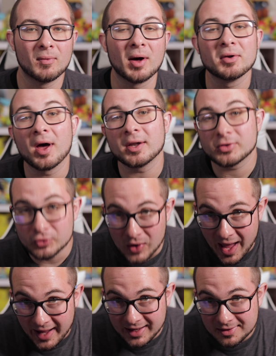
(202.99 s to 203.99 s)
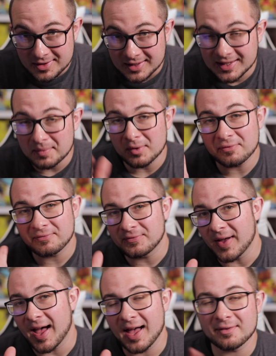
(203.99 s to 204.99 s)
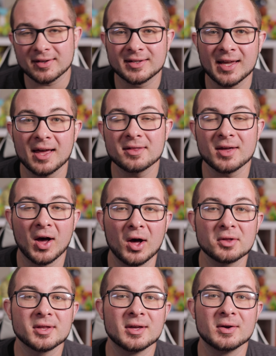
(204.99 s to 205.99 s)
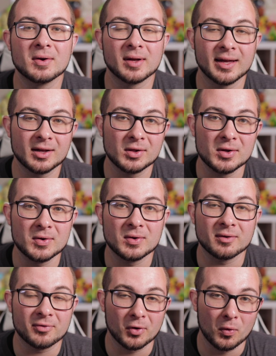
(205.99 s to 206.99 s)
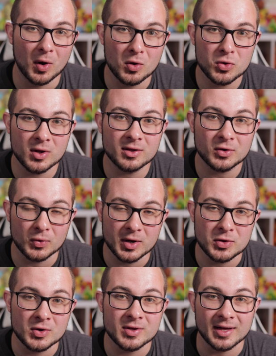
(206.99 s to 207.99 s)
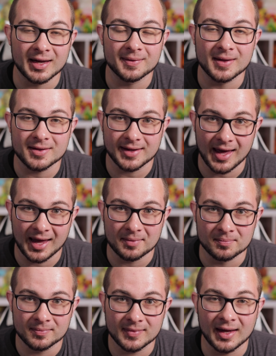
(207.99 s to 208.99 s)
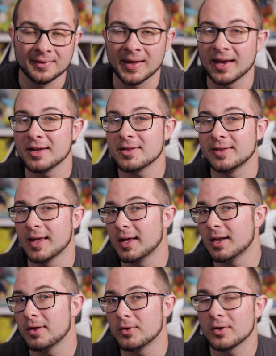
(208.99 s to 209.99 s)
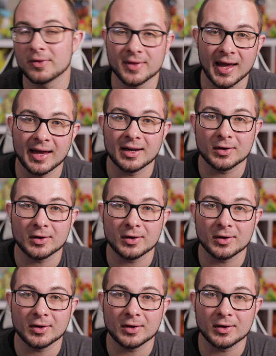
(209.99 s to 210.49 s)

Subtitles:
While not dragons, number five does also include ferocious creatures in this game. And that is none other than